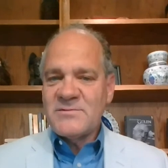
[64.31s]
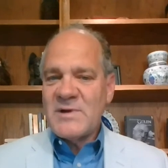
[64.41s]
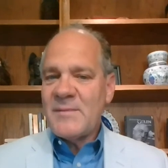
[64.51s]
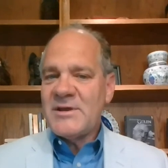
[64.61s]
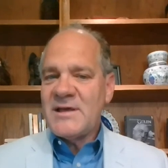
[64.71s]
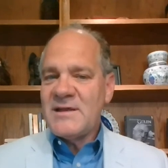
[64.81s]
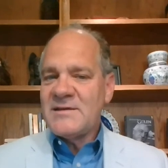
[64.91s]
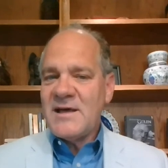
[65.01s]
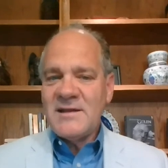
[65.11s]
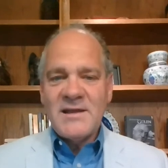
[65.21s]
Ramadan
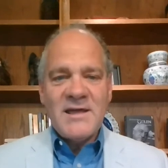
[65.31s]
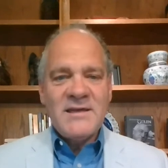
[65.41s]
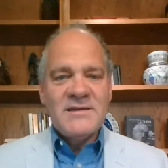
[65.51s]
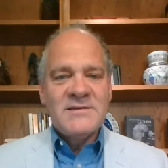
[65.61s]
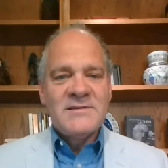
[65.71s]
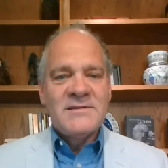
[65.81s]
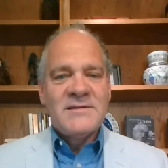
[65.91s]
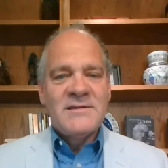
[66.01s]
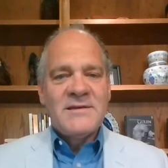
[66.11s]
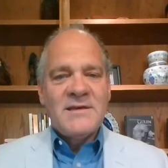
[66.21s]
unlike
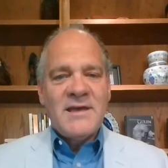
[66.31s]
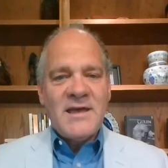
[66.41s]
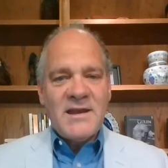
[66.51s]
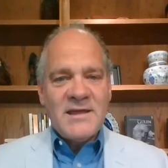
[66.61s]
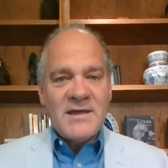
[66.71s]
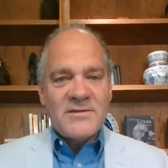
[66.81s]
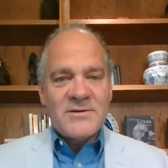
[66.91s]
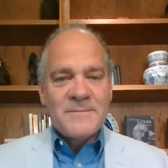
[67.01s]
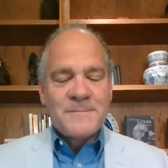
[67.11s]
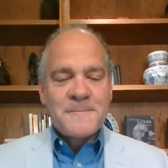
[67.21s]
any
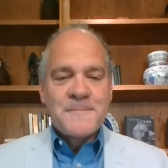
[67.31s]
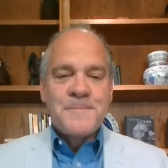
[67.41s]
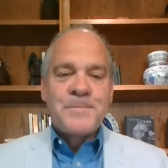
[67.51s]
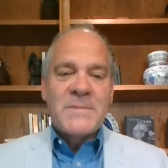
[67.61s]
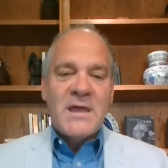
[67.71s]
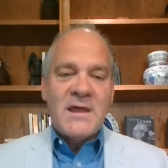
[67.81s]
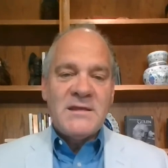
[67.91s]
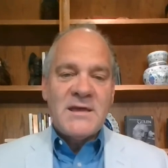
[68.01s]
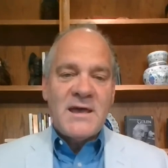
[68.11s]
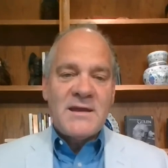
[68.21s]
other. And
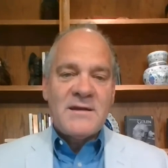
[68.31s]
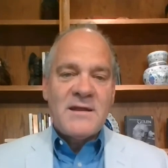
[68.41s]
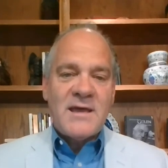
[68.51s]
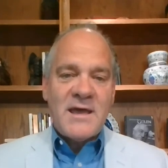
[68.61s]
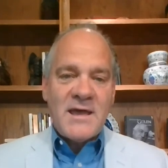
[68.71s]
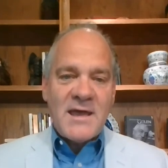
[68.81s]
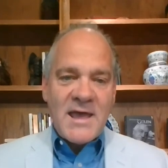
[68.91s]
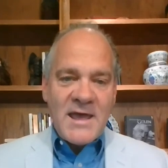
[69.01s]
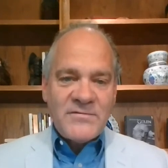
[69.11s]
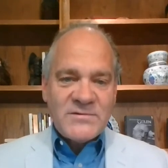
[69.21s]
yet,
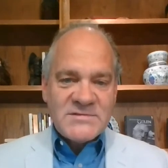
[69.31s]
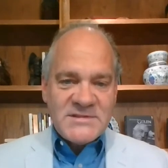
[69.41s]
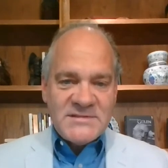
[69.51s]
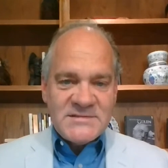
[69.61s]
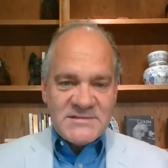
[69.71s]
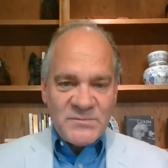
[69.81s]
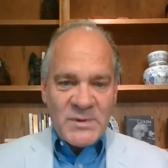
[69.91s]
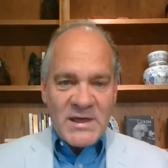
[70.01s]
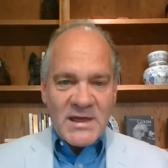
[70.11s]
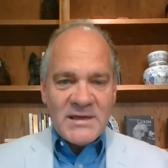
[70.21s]
after seasons of
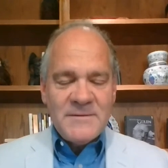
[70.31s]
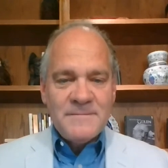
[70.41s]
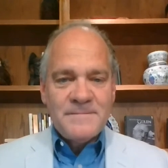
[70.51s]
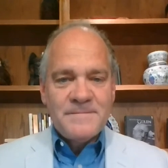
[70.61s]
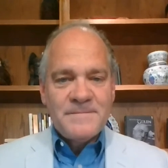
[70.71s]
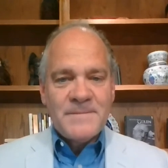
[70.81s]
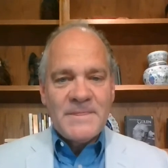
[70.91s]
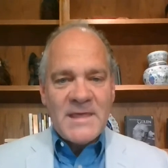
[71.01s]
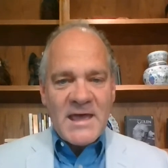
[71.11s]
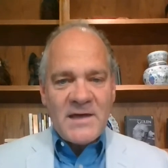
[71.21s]
plague,
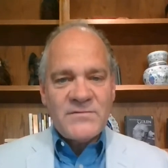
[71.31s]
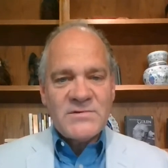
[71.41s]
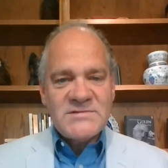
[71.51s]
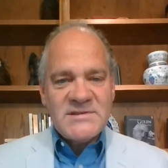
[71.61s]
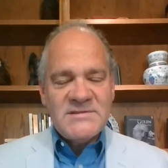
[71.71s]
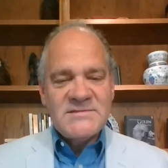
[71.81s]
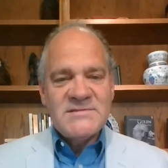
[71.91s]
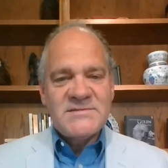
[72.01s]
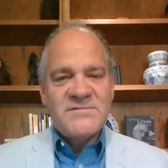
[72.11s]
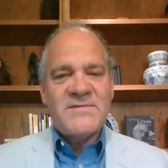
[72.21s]
after
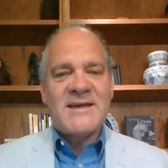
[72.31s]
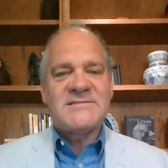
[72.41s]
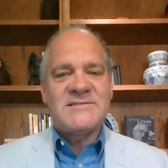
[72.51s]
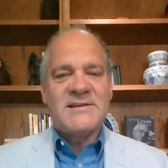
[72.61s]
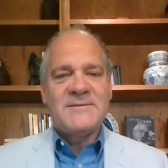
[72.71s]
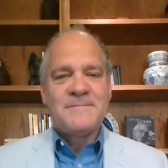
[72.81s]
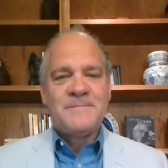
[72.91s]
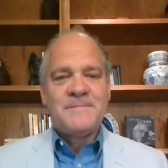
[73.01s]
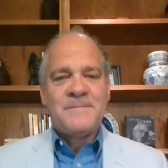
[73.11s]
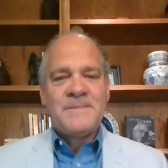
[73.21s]
seasons of fasting,
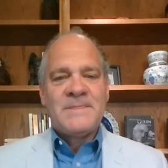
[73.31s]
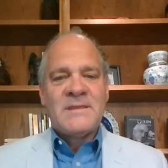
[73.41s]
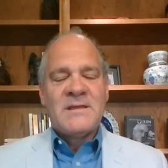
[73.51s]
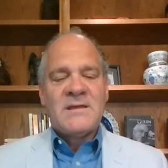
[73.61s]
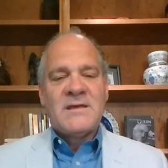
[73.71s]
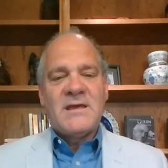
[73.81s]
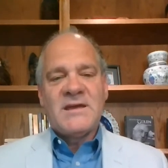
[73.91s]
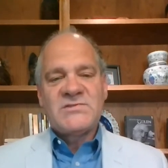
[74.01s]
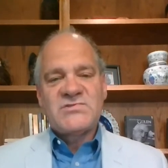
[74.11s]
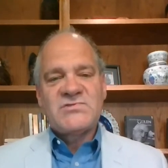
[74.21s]

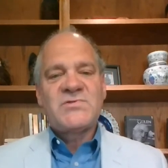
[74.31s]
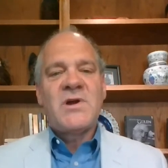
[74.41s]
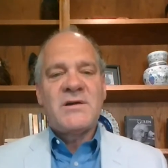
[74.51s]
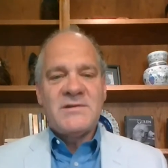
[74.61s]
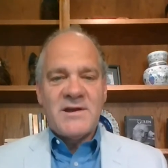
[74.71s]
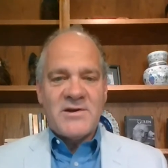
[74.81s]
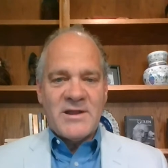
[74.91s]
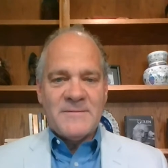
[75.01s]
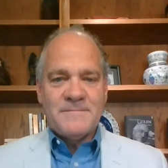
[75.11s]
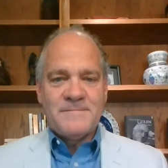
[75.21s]
extraordinary
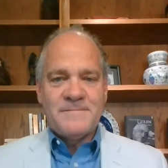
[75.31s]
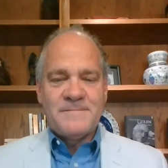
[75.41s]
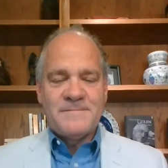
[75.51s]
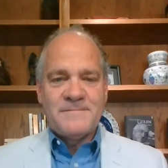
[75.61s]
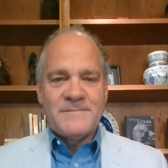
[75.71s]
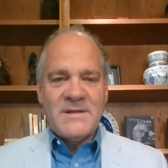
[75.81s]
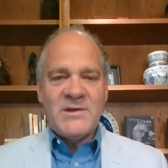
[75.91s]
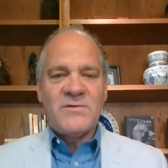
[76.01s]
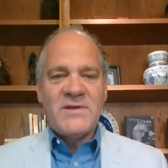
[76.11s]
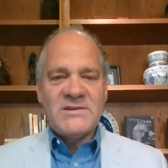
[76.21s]

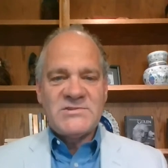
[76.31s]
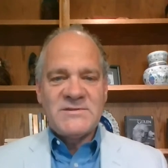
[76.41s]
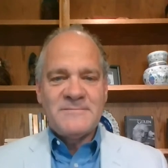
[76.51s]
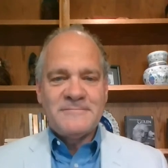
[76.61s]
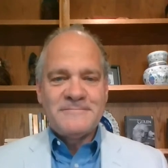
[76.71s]
innovation